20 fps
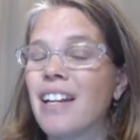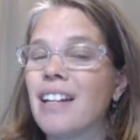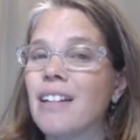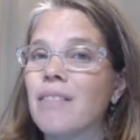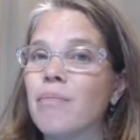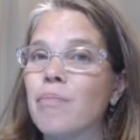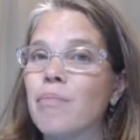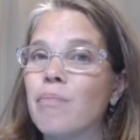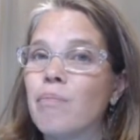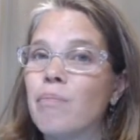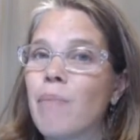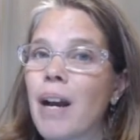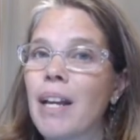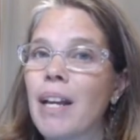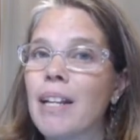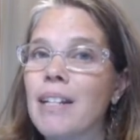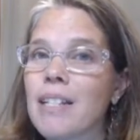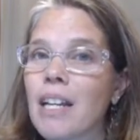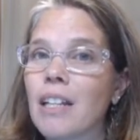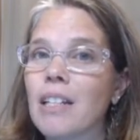and it
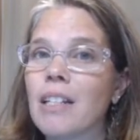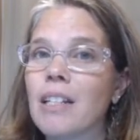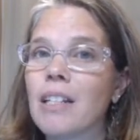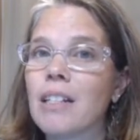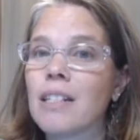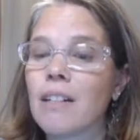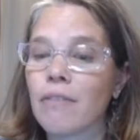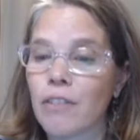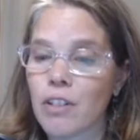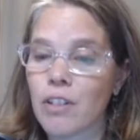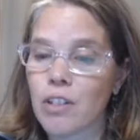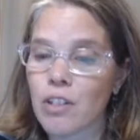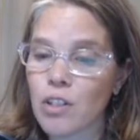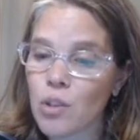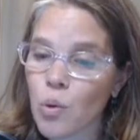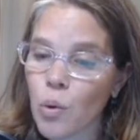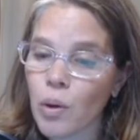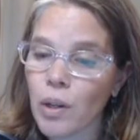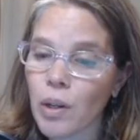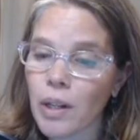might tell you a different
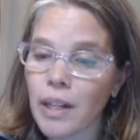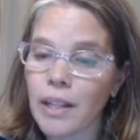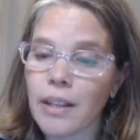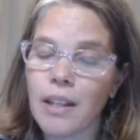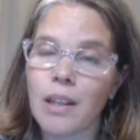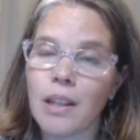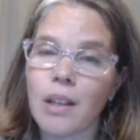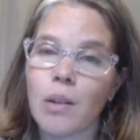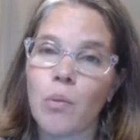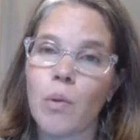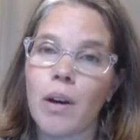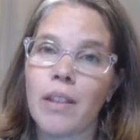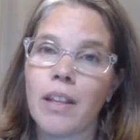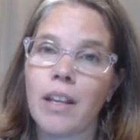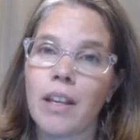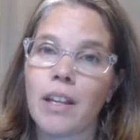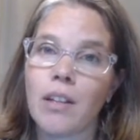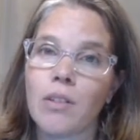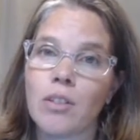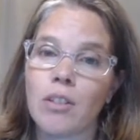story than the one
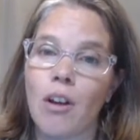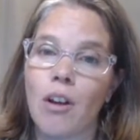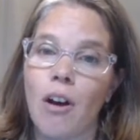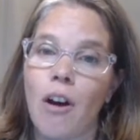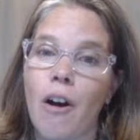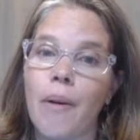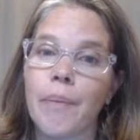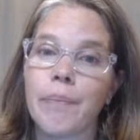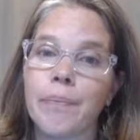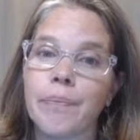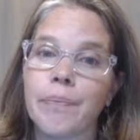that you saw.